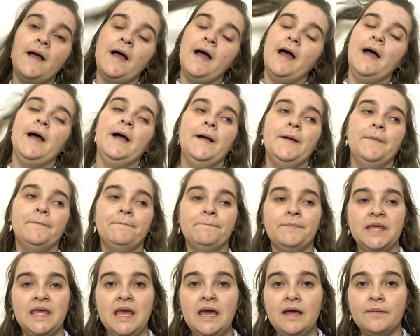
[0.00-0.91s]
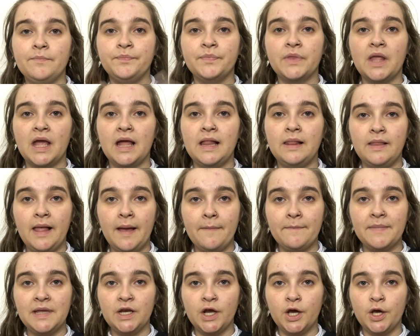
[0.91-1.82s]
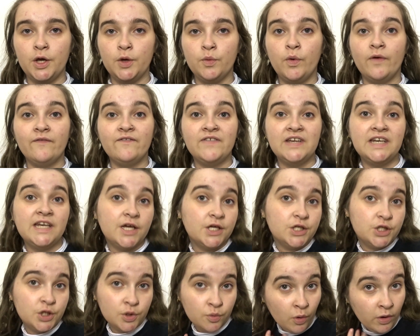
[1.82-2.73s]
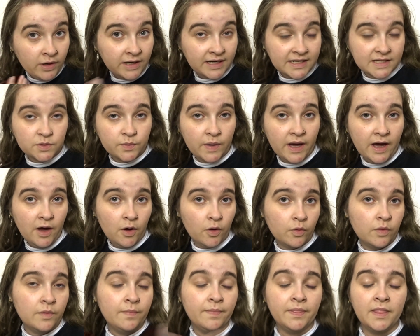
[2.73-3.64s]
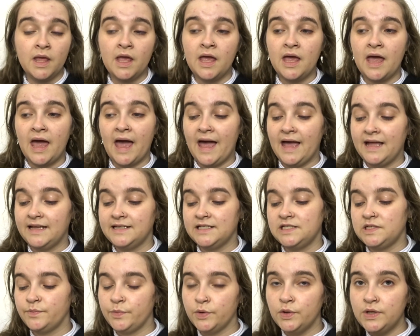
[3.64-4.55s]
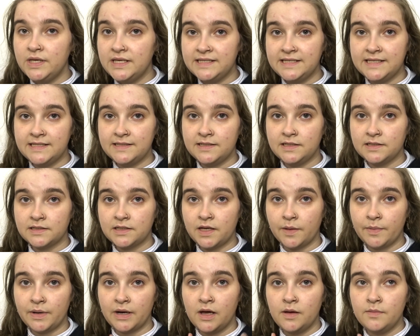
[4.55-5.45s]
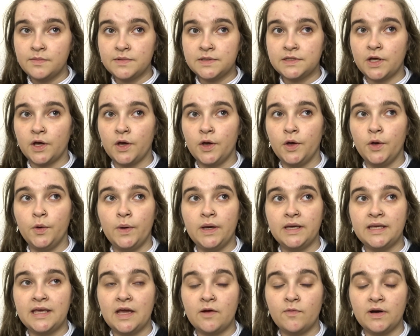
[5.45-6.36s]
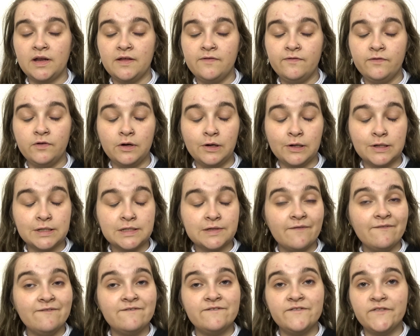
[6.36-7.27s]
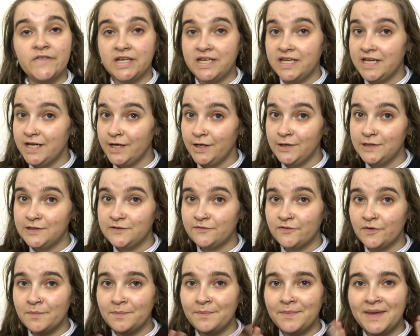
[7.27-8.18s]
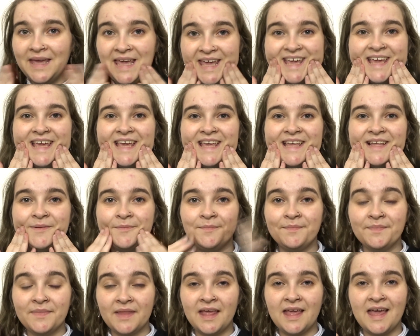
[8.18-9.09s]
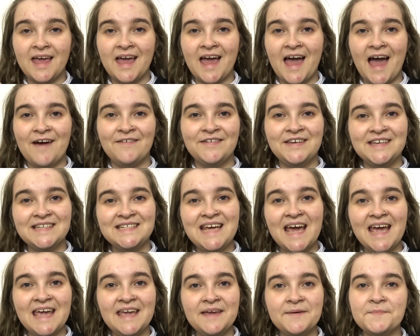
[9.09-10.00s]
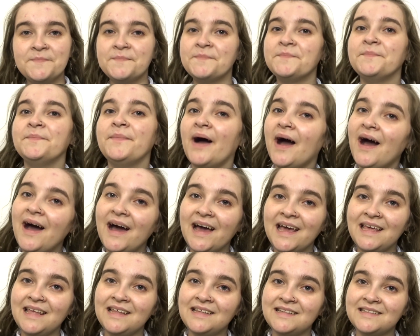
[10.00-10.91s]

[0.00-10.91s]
But yeah, let me know what videos you want as well. And spooky season is coming up, so get ready for lots of videos from me. Have a good day. Bye.